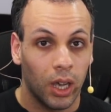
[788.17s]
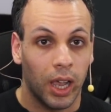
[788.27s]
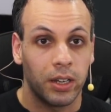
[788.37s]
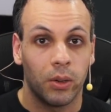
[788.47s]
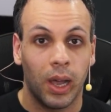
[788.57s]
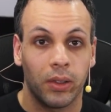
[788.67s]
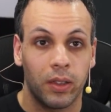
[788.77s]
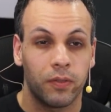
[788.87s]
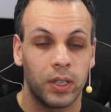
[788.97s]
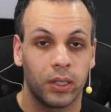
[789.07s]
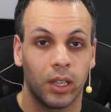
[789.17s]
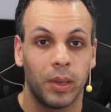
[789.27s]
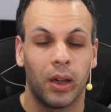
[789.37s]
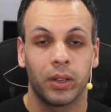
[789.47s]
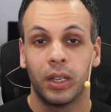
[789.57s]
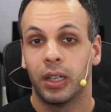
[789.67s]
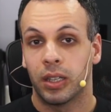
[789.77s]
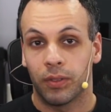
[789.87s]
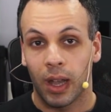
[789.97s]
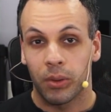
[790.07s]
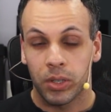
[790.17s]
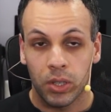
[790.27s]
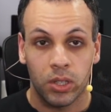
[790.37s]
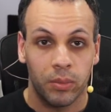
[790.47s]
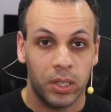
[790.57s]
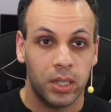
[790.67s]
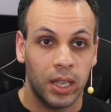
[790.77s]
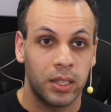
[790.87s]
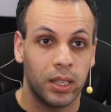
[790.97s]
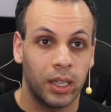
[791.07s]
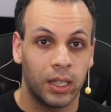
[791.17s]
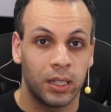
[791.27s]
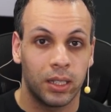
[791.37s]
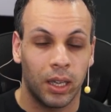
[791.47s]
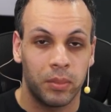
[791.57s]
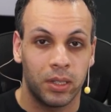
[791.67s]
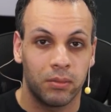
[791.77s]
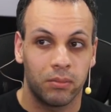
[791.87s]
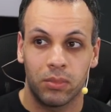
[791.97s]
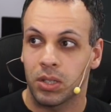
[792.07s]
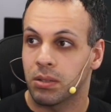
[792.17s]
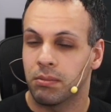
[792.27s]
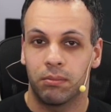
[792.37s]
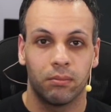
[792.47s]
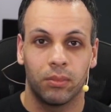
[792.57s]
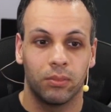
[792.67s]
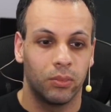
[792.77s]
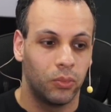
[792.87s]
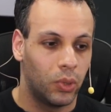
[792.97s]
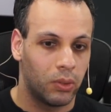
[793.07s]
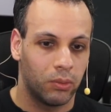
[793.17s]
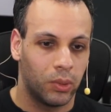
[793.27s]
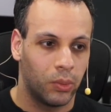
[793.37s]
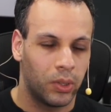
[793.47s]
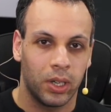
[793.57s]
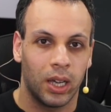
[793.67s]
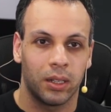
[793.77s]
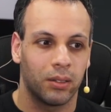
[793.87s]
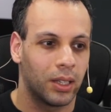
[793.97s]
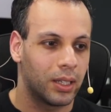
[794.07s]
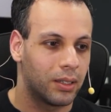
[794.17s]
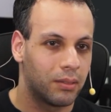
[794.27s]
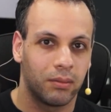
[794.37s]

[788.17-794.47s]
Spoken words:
I know how they feel about the virus to some extent, and I mean, just we're not like,